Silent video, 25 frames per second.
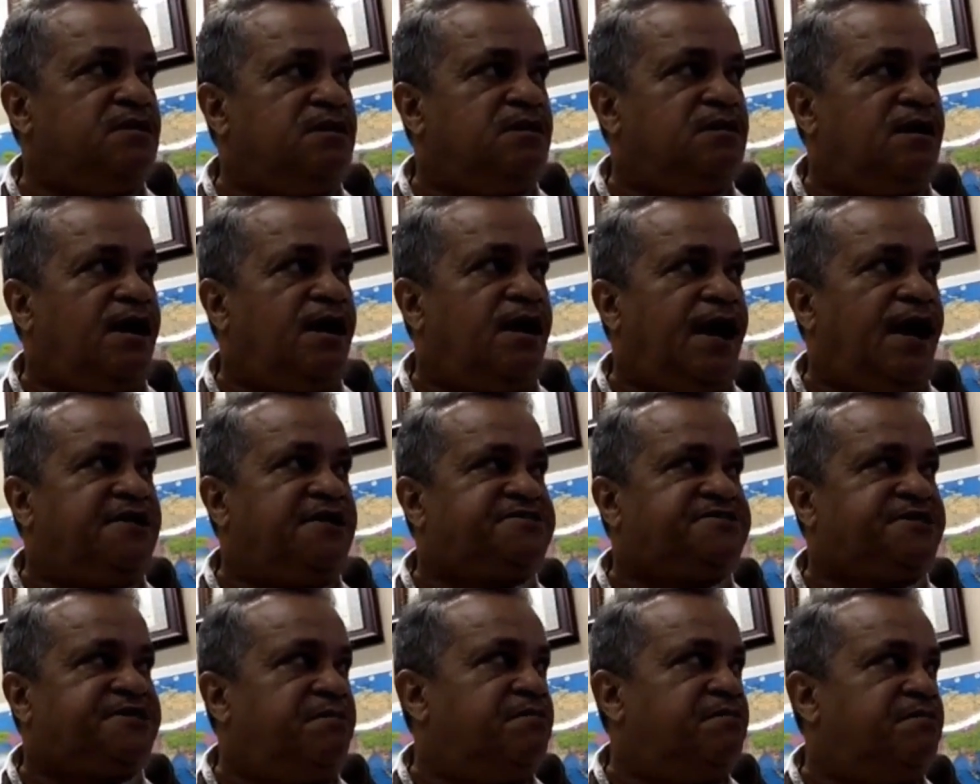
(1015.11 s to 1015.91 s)
had
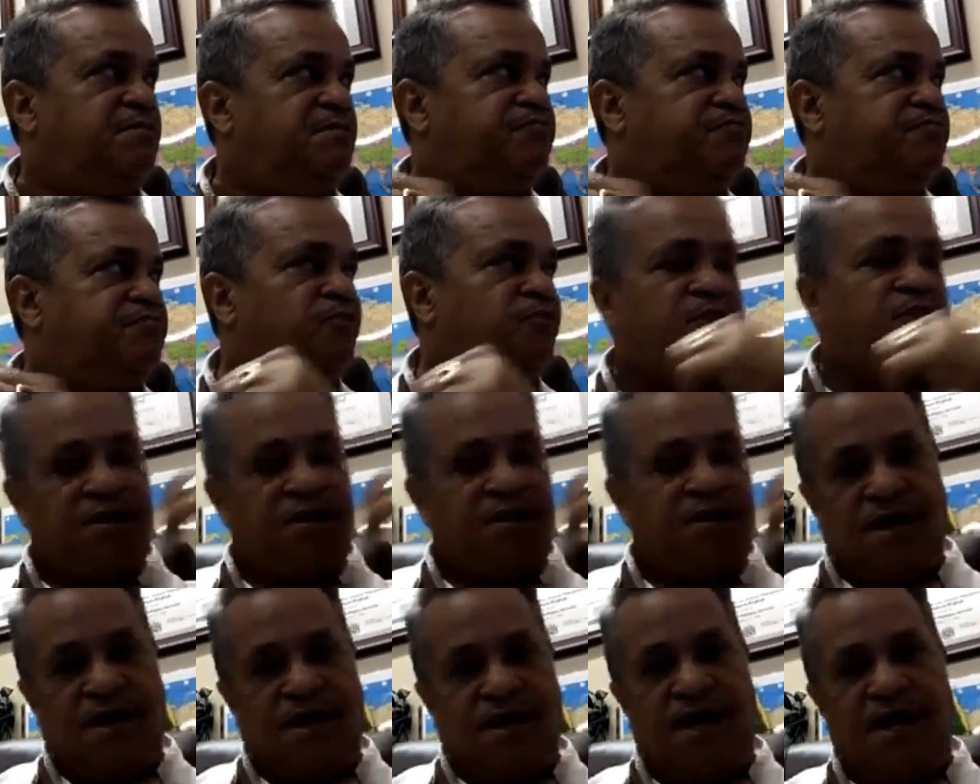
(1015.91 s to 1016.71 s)
some fluid in
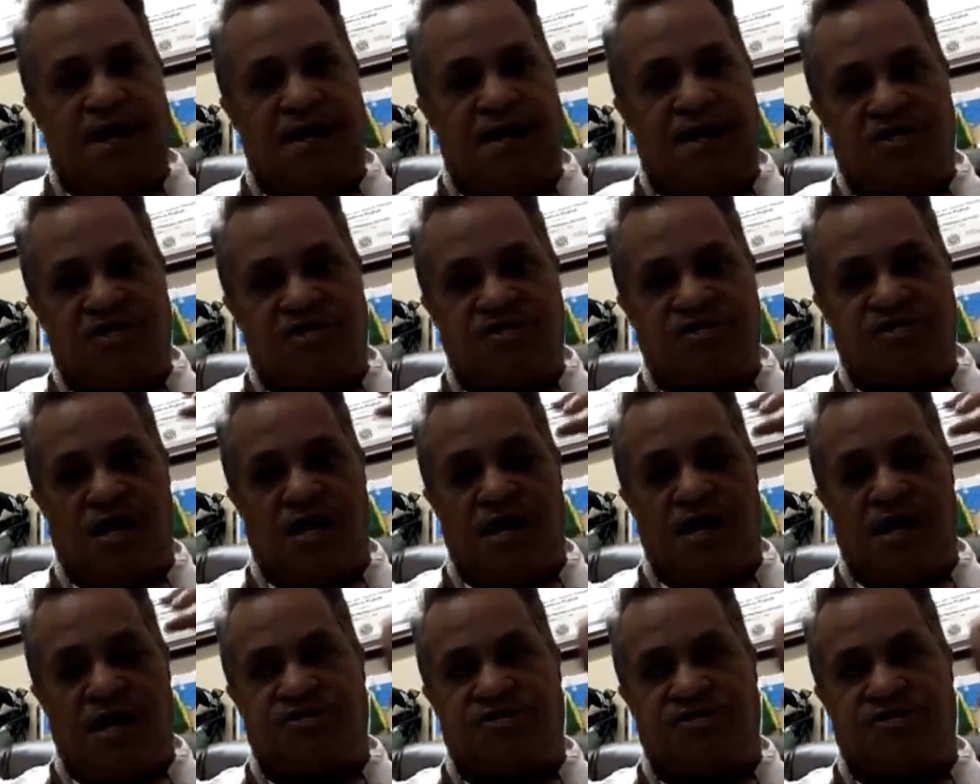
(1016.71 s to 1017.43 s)
the head, and